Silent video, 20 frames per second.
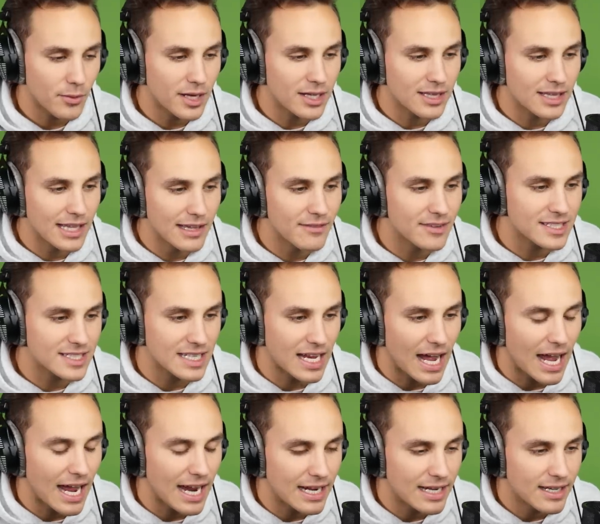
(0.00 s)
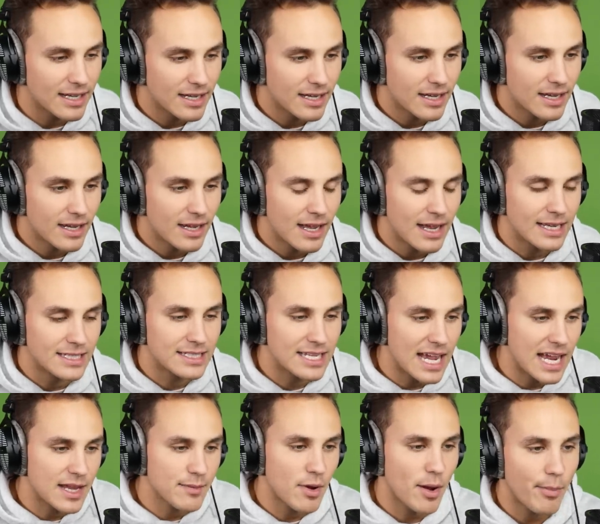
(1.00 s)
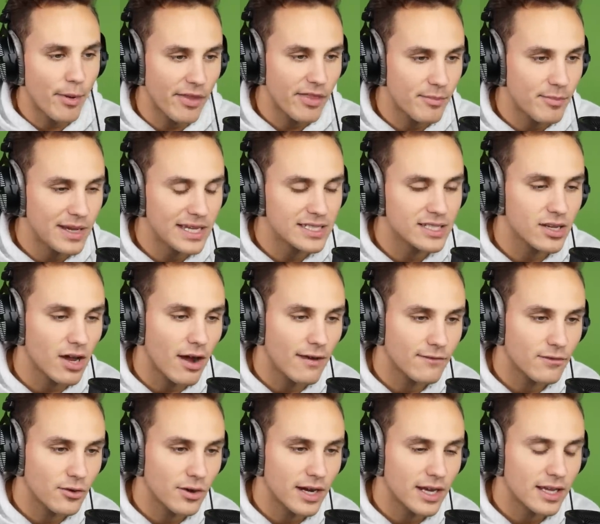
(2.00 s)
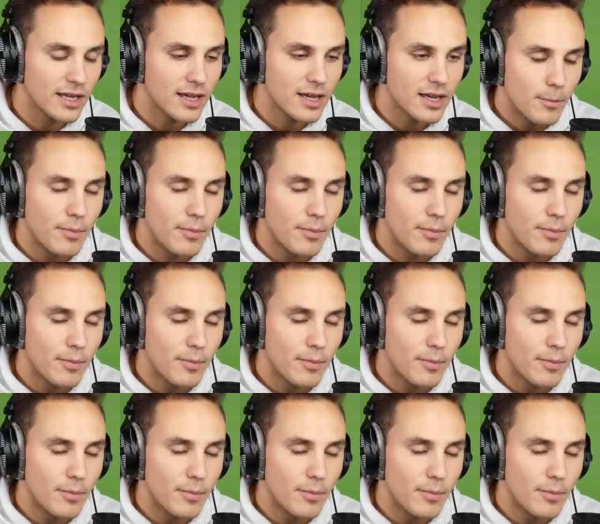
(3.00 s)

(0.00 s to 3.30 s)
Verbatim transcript: We could leave a sign and take him up on the peace offering.